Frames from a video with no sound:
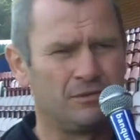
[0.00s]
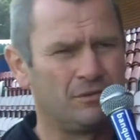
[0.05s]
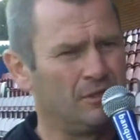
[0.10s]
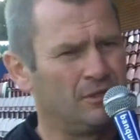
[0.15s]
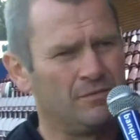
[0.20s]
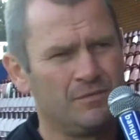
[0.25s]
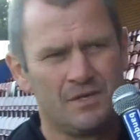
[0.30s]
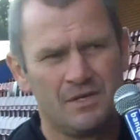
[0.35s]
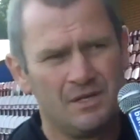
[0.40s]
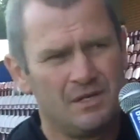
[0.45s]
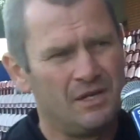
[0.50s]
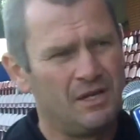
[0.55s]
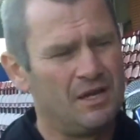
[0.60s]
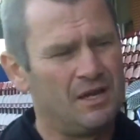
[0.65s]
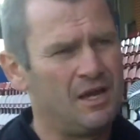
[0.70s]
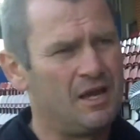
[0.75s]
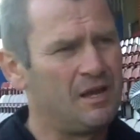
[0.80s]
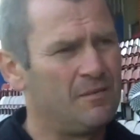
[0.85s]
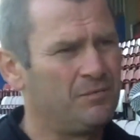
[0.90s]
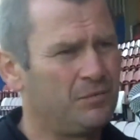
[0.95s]
So
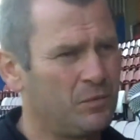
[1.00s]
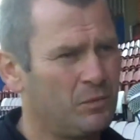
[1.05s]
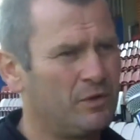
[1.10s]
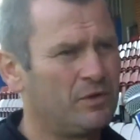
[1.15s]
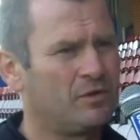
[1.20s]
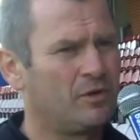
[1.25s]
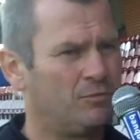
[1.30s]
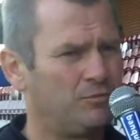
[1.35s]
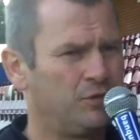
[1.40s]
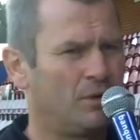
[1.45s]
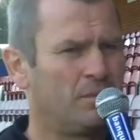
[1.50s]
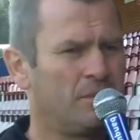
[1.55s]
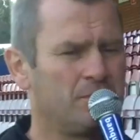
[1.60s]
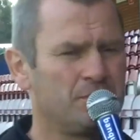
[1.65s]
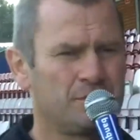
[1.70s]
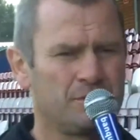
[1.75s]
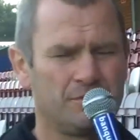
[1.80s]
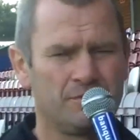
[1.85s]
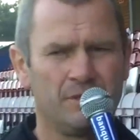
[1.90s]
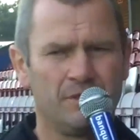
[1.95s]
we got problems,